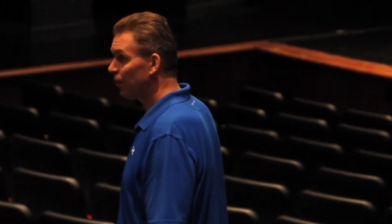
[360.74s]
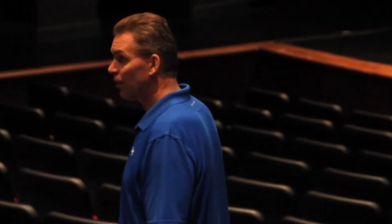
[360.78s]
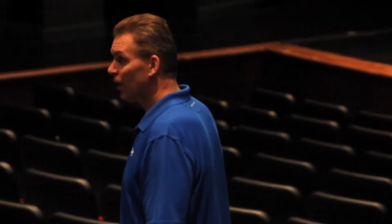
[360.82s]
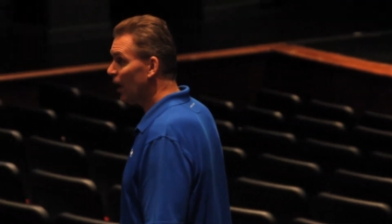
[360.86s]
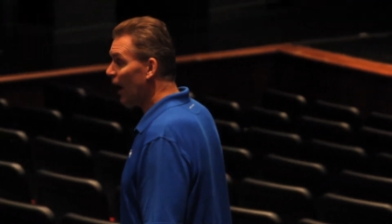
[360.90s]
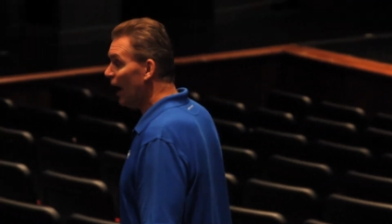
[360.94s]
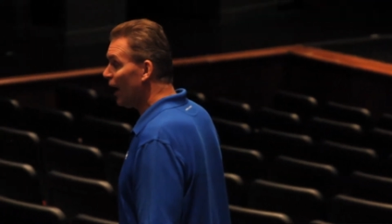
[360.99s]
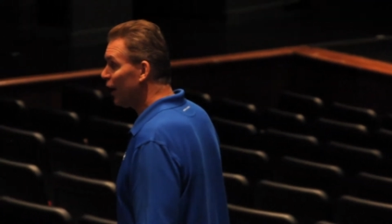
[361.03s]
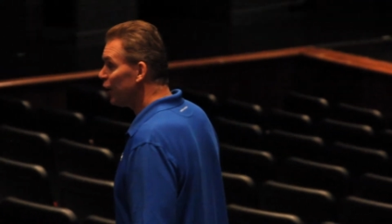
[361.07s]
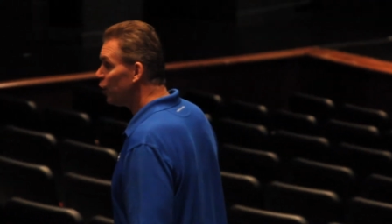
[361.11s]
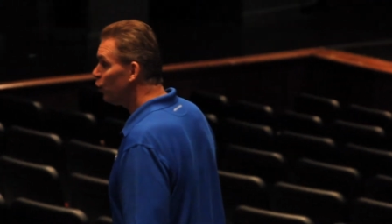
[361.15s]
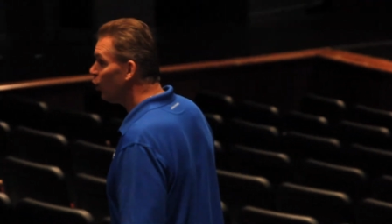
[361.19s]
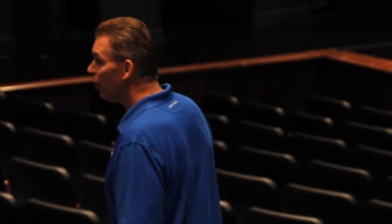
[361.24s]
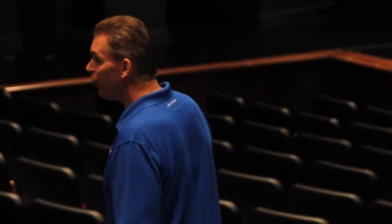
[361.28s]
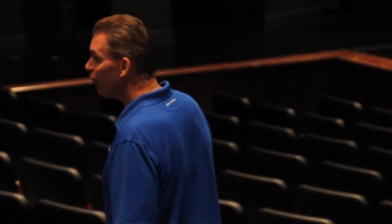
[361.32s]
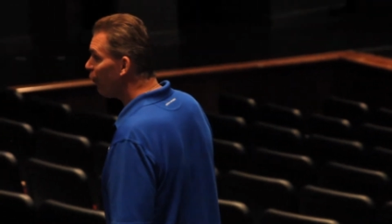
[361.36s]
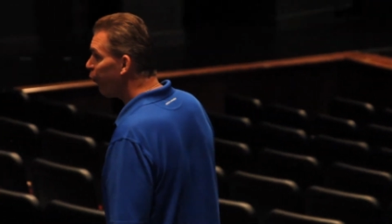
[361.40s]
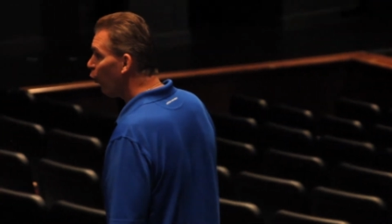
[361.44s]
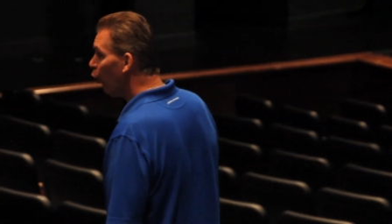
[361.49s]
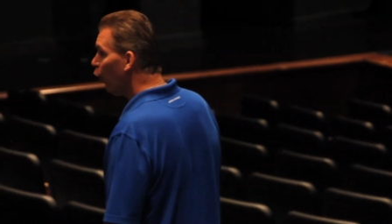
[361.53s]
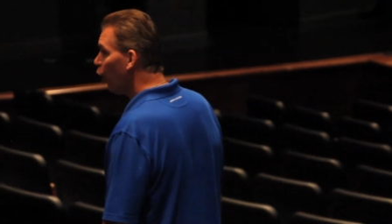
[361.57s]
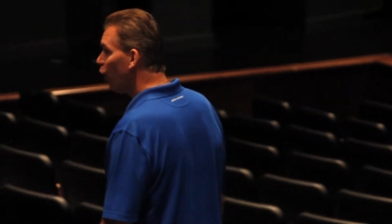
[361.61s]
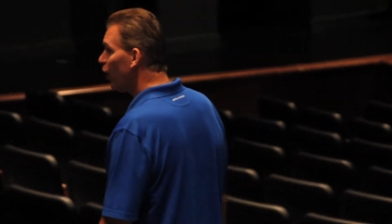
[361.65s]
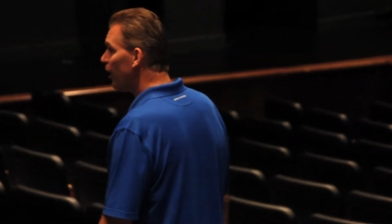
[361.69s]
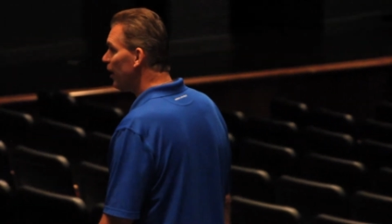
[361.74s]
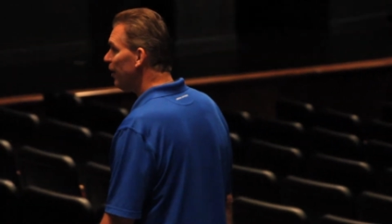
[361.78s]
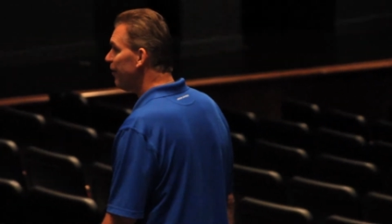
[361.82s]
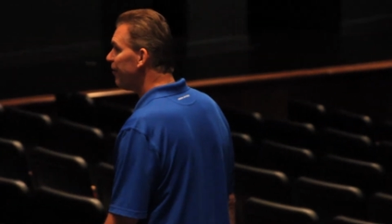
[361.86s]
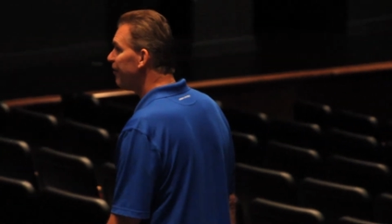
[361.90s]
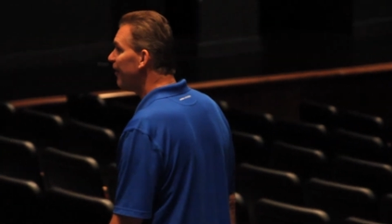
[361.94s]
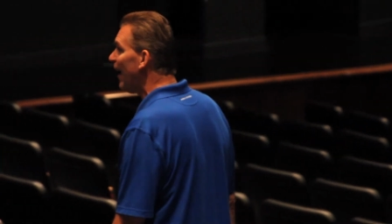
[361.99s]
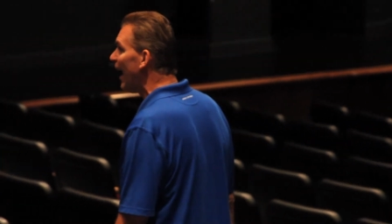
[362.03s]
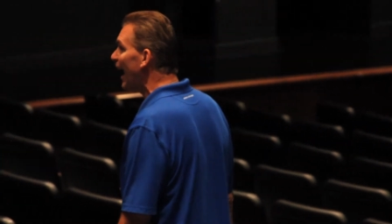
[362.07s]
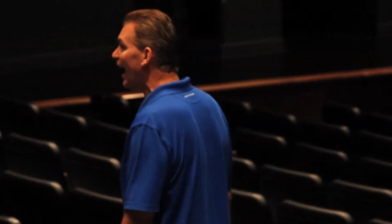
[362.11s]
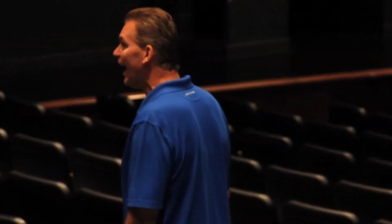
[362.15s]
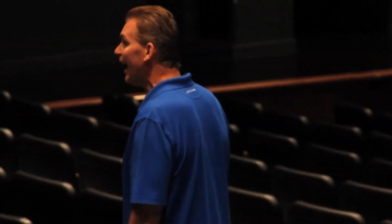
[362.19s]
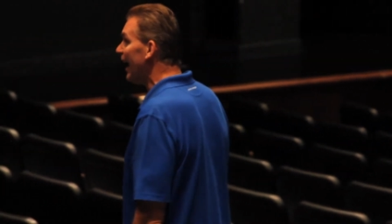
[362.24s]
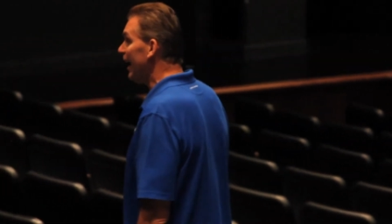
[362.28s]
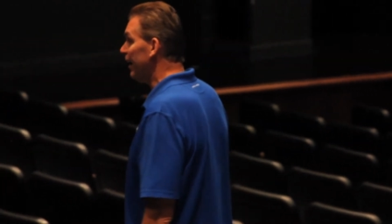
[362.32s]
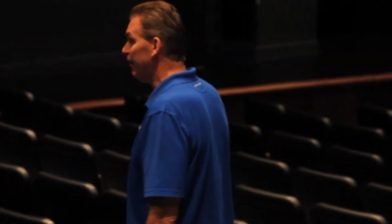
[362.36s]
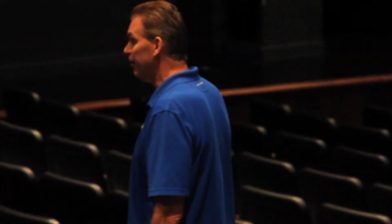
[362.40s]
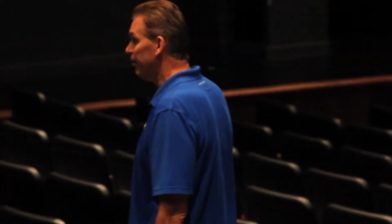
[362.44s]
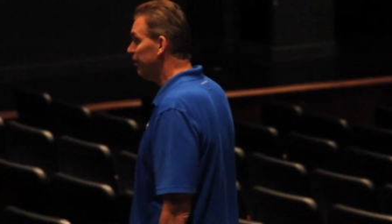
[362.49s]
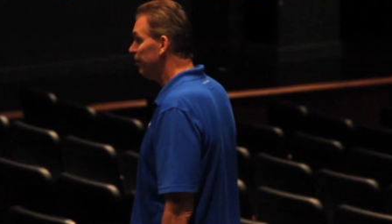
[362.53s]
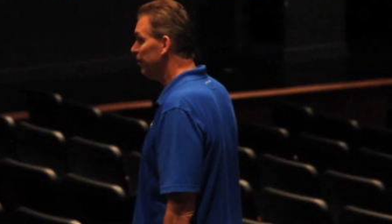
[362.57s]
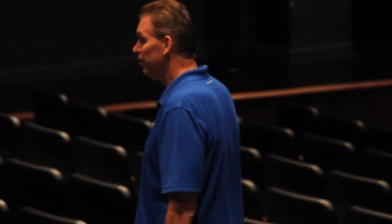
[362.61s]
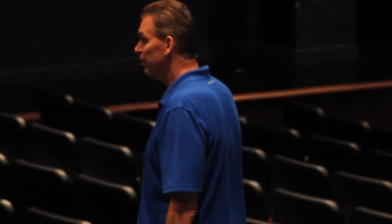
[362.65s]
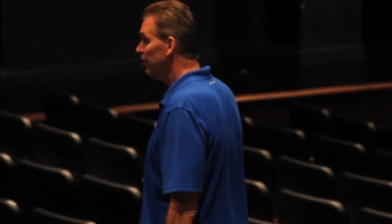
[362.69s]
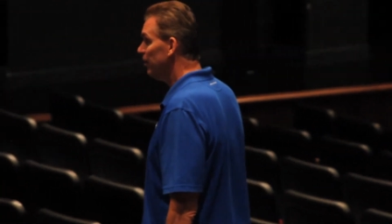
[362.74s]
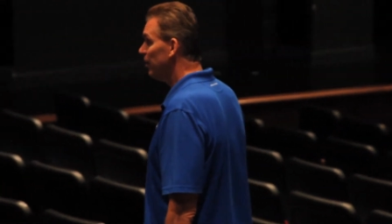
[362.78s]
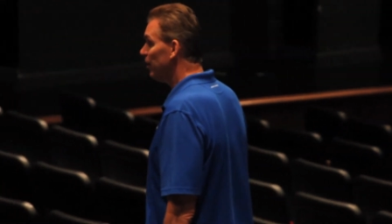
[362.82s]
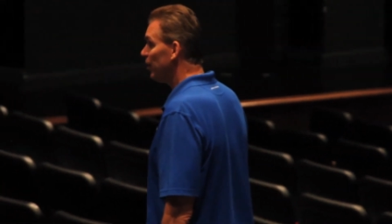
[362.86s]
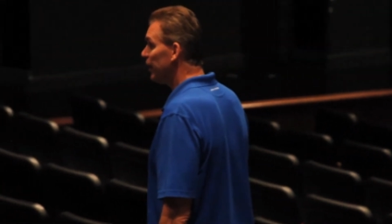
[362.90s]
Are you a 4 and a 5?